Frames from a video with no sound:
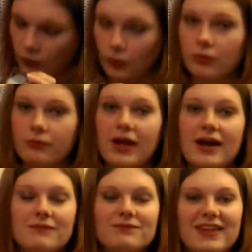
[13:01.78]
Oh,
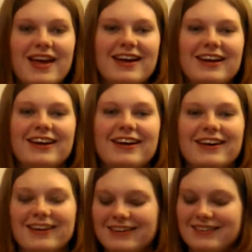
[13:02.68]
yeah.
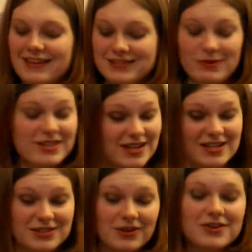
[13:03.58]
It smells
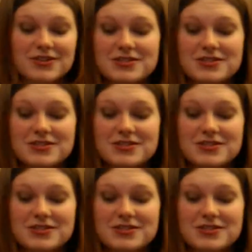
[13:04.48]
nice though,